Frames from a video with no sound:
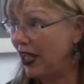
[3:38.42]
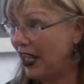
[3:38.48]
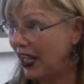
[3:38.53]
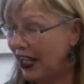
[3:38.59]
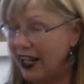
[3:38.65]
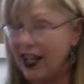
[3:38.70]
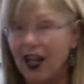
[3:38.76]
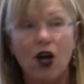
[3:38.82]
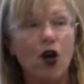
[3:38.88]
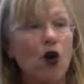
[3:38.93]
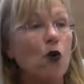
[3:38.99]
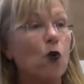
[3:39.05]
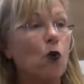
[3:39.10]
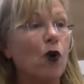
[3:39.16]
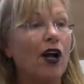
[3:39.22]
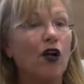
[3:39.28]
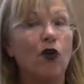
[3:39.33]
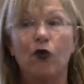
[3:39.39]
be?
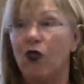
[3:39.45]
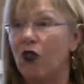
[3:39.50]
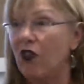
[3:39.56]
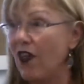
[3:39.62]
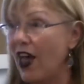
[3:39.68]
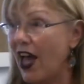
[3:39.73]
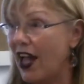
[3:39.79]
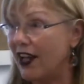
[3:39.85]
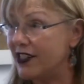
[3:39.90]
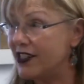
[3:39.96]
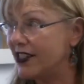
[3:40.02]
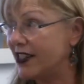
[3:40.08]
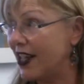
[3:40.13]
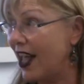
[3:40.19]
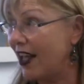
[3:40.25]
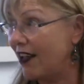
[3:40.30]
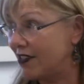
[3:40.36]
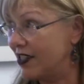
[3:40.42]
Well, that
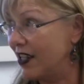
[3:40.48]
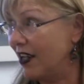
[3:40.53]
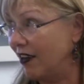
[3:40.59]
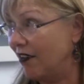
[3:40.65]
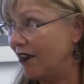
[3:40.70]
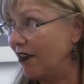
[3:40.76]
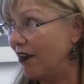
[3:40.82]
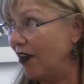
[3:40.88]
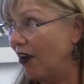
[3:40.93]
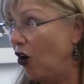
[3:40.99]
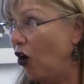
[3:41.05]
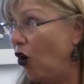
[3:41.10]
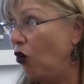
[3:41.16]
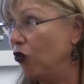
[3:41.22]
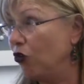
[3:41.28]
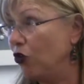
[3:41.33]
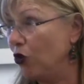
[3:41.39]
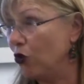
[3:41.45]
set a
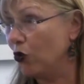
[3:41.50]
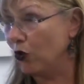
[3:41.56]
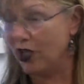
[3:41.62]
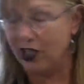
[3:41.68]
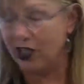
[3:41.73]
whole new